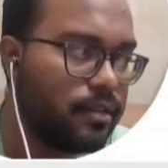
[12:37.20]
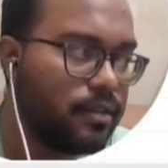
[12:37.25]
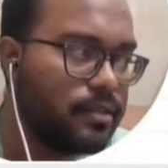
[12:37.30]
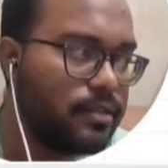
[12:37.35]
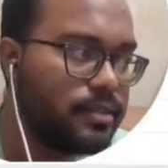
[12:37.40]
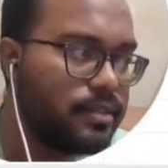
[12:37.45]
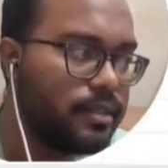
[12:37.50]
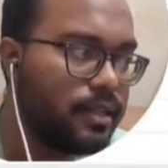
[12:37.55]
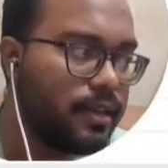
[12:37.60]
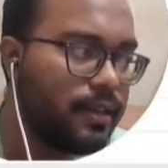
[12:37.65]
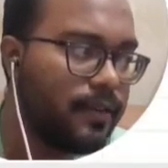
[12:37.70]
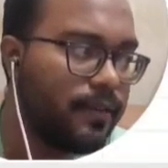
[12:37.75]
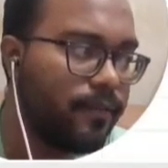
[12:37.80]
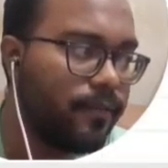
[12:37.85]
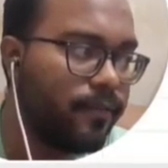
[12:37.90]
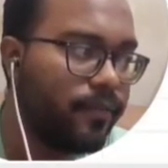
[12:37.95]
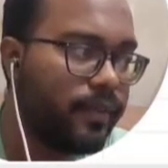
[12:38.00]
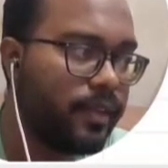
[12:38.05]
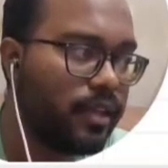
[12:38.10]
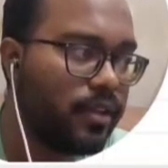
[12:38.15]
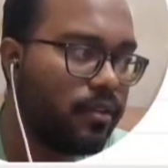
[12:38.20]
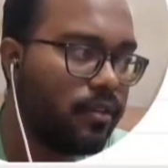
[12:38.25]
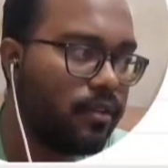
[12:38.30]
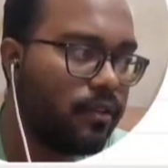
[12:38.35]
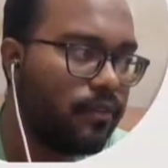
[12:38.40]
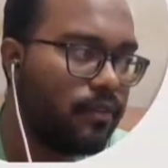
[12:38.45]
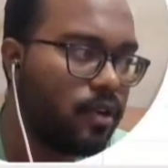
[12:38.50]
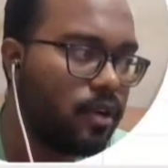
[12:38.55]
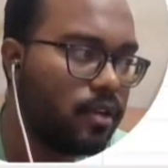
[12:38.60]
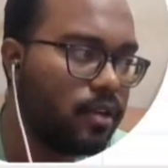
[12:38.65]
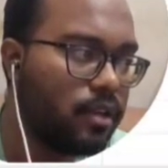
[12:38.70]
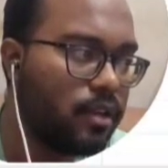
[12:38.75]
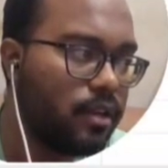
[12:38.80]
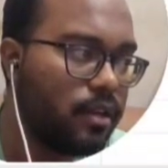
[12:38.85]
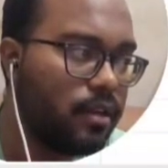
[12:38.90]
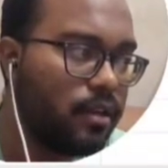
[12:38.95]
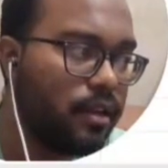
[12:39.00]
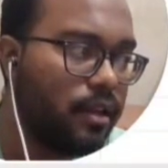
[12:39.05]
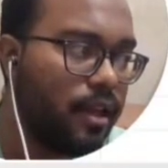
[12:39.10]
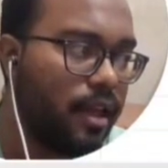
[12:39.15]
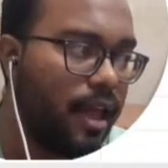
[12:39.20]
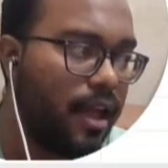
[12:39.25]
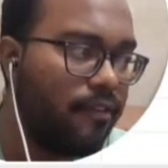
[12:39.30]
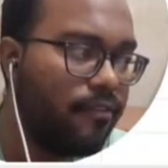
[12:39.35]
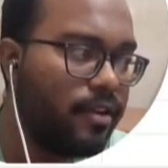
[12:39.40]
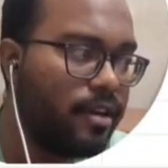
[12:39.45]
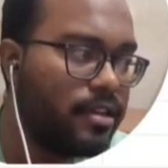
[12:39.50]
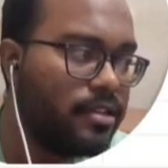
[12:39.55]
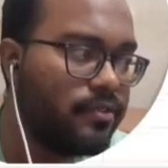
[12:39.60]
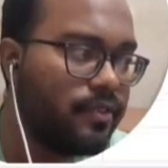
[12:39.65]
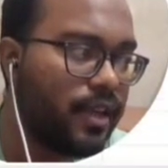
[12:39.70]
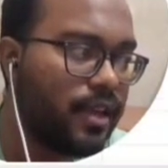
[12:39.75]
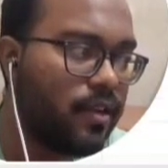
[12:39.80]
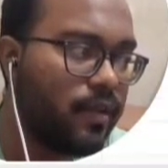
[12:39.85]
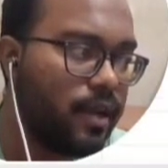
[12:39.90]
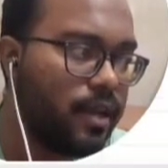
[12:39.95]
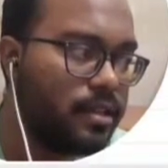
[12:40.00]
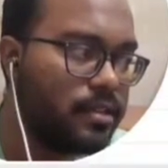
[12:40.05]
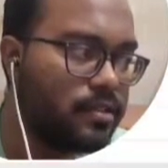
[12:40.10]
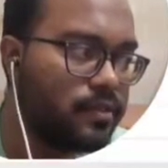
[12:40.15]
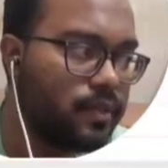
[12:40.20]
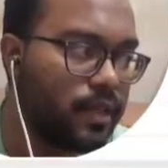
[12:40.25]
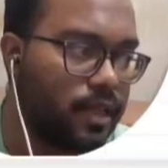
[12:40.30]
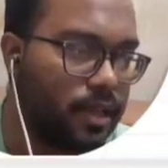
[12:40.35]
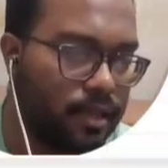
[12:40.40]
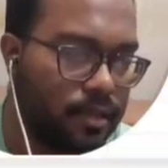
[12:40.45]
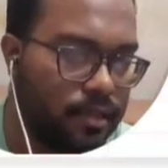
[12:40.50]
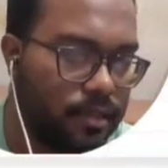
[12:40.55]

See, you have got the average value as well.